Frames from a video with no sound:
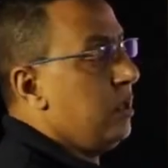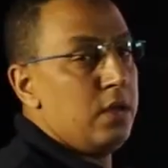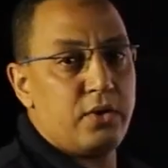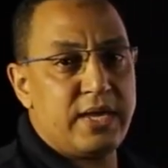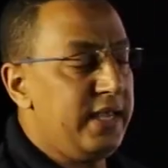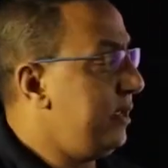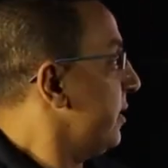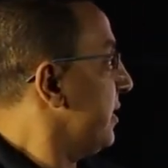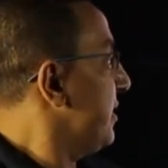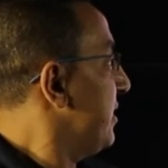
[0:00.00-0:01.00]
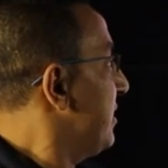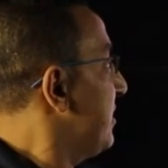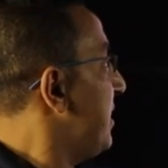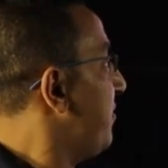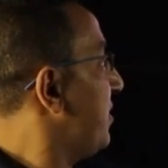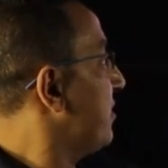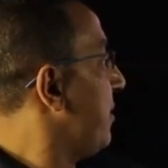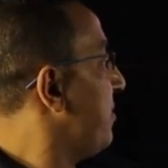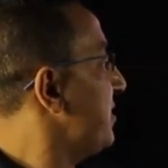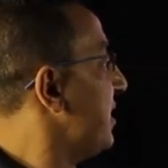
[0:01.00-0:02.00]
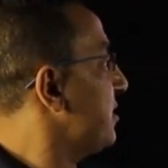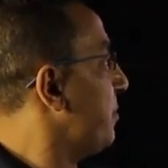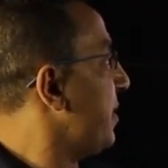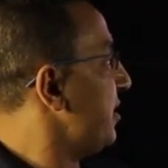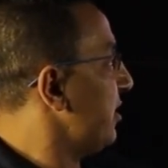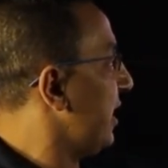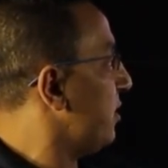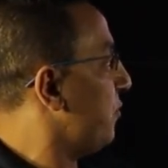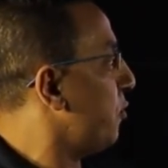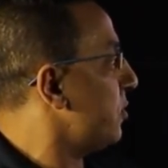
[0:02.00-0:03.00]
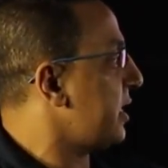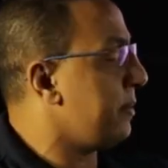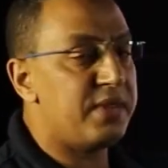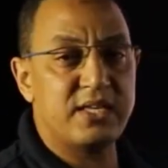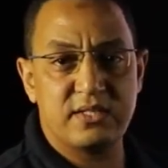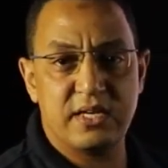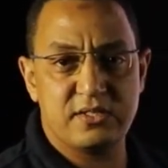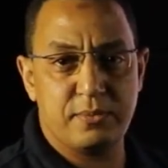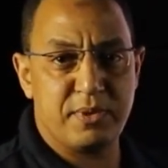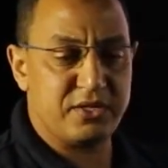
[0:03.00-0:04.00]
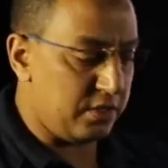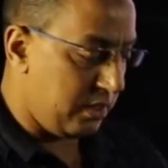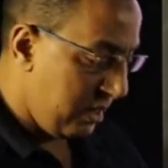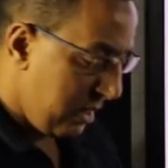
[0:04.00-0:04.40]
Okay, 7 times this expression and 4 times this expression.